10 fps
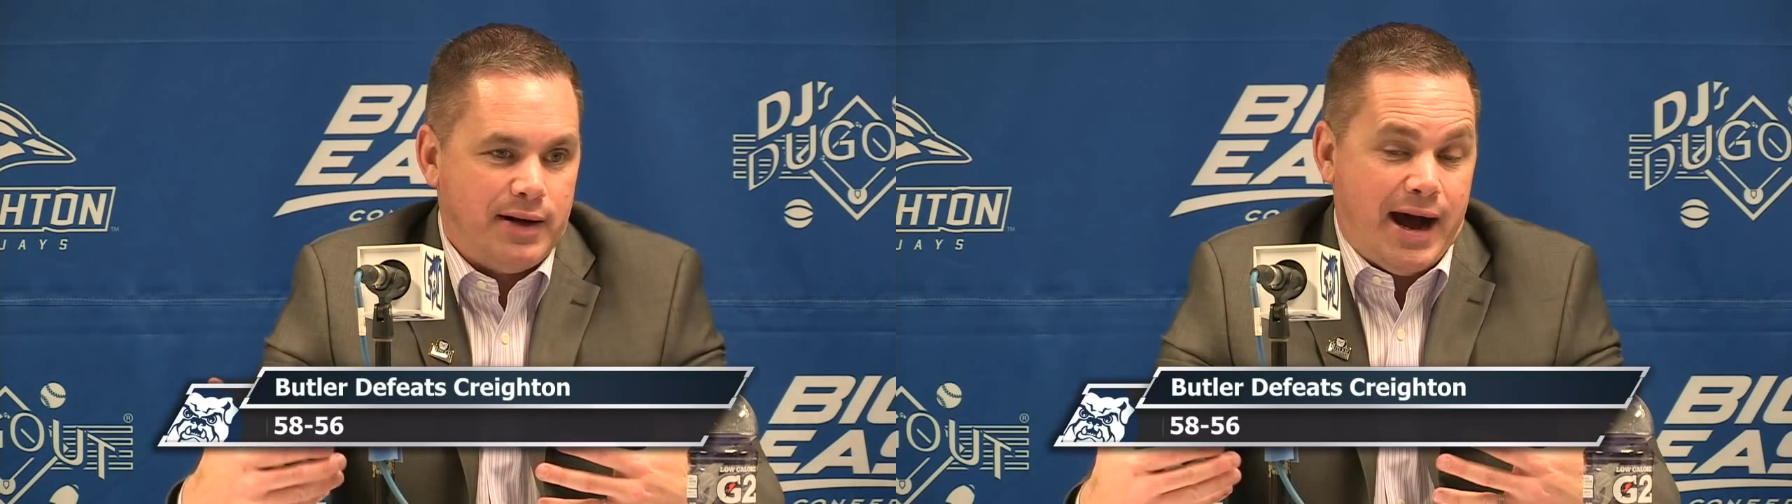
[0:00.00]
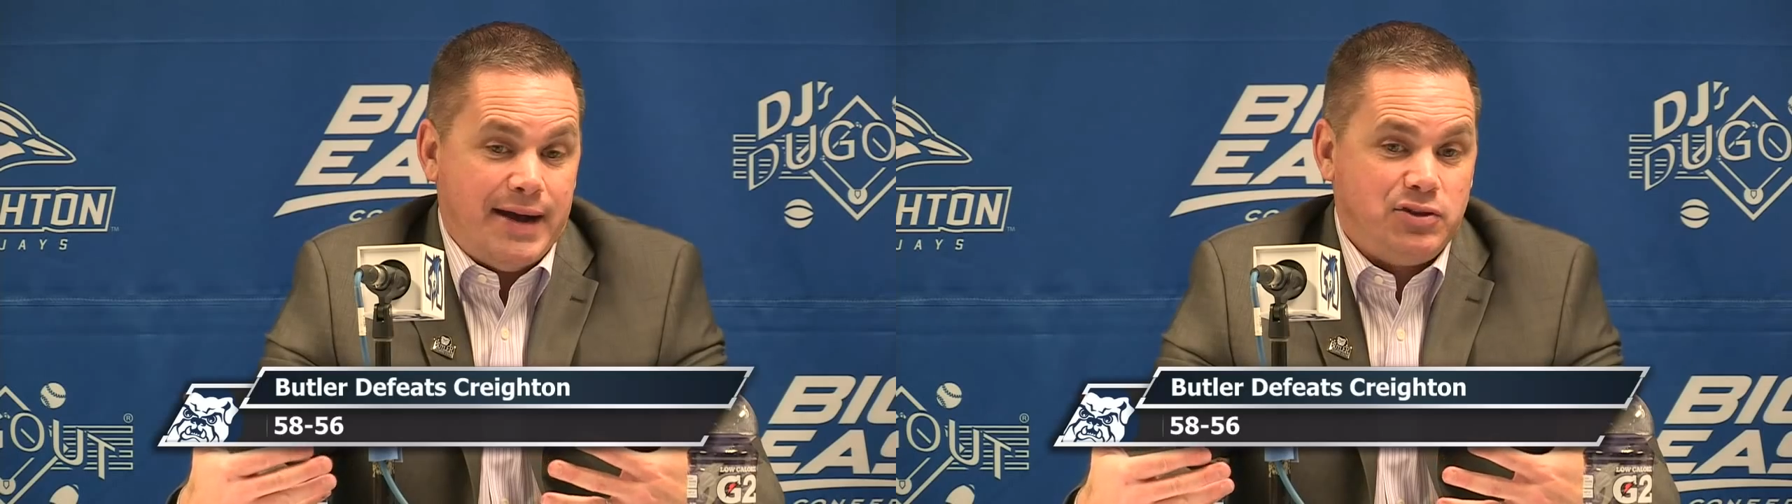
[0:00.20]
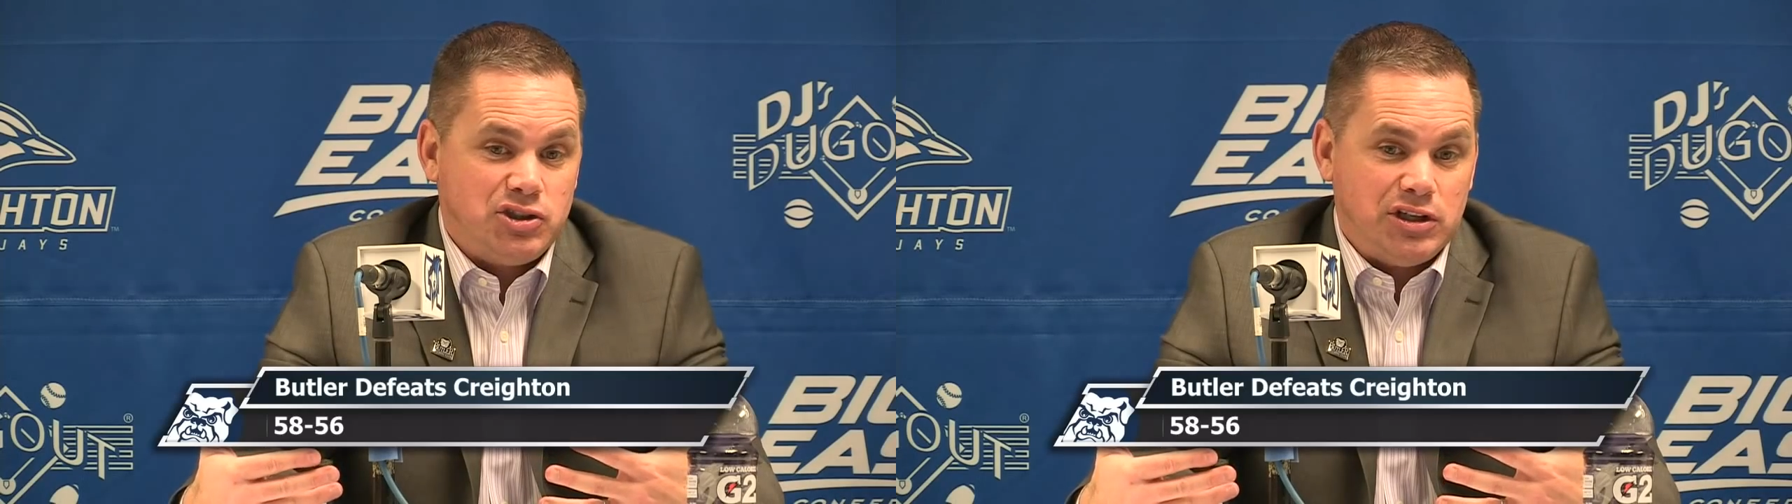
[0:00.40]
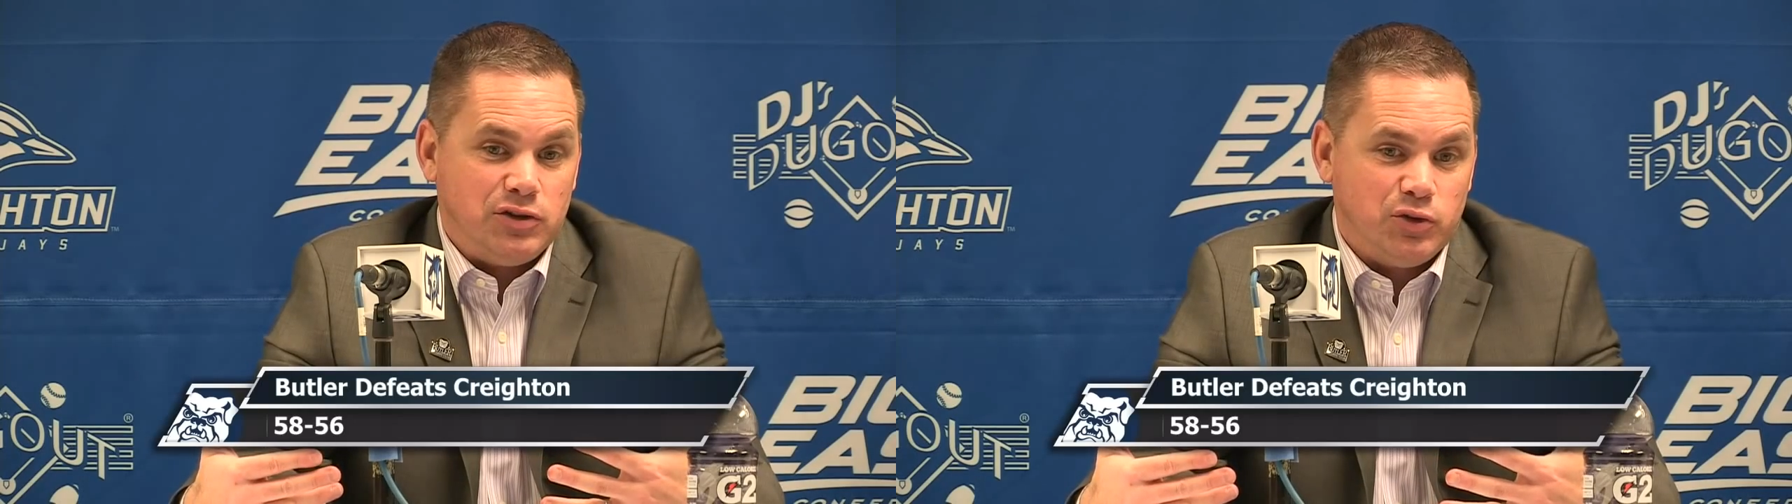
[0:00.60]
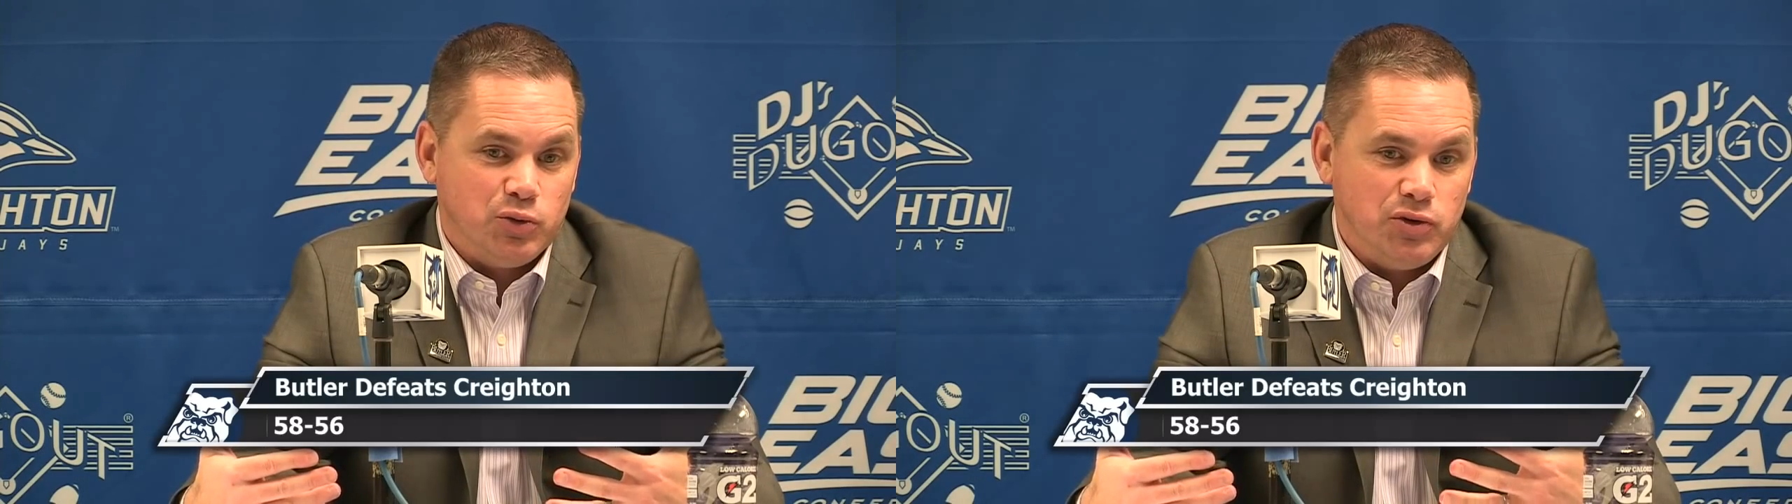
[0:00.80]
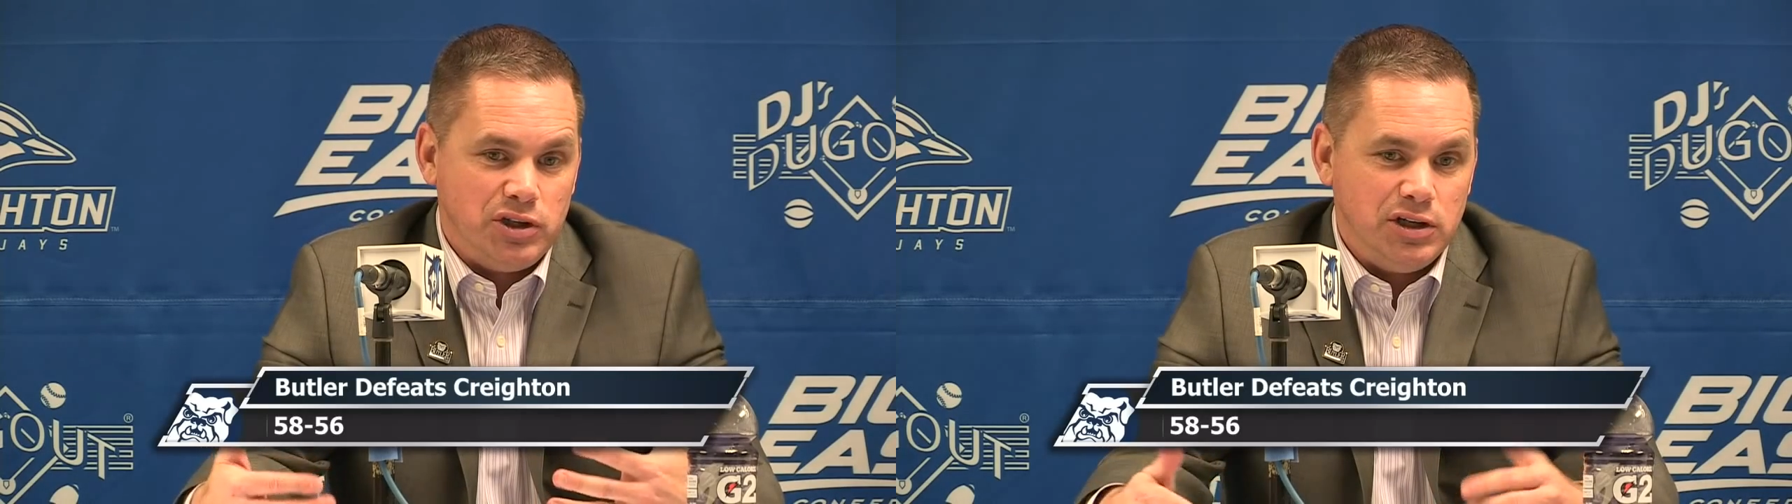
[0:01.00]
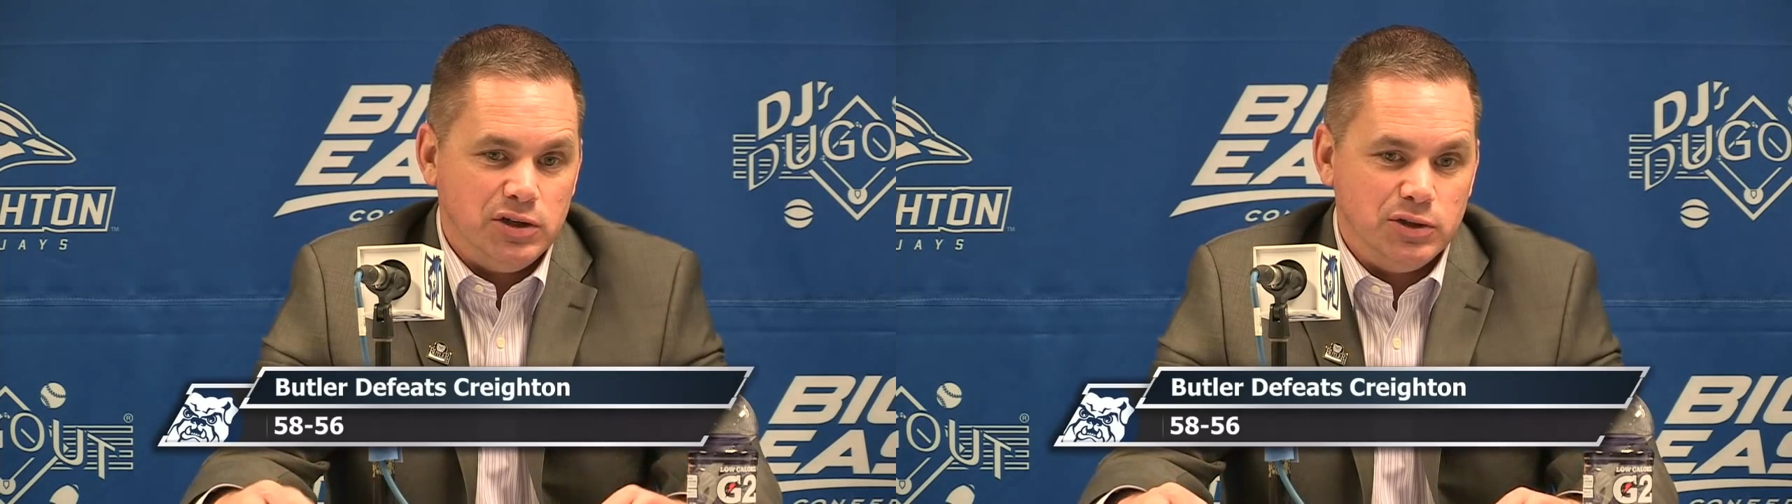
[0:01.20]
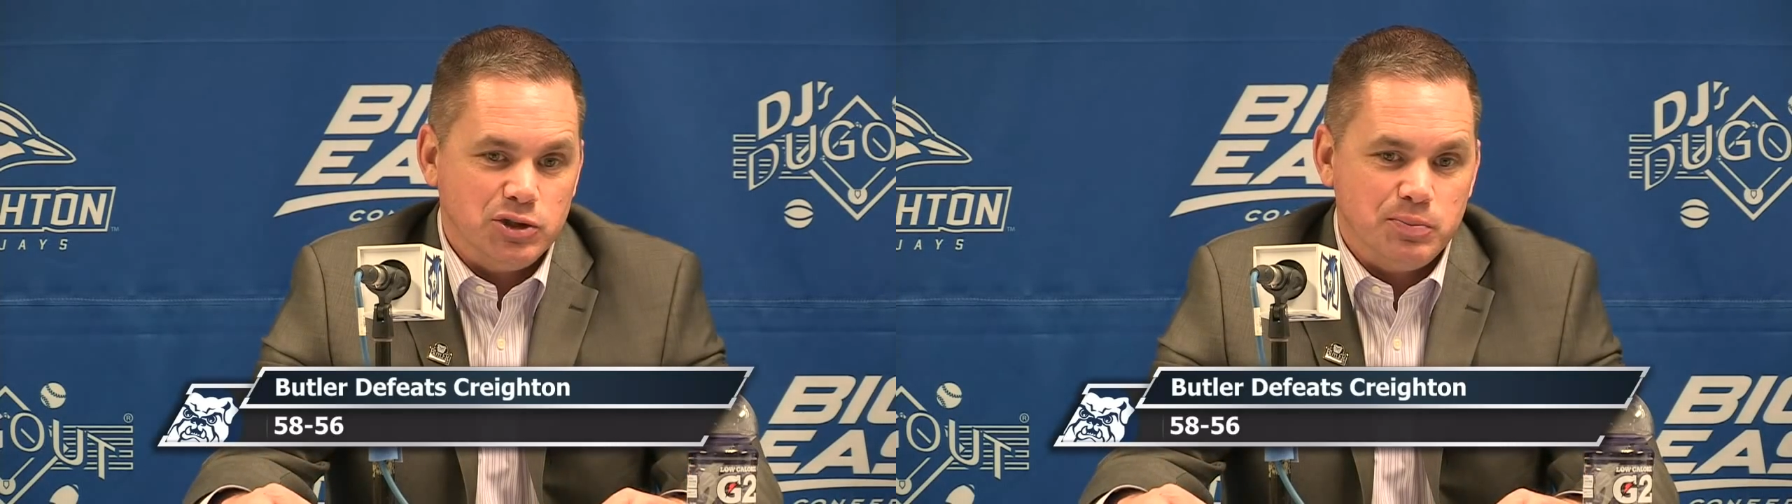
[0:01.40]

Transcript: I've seen through the years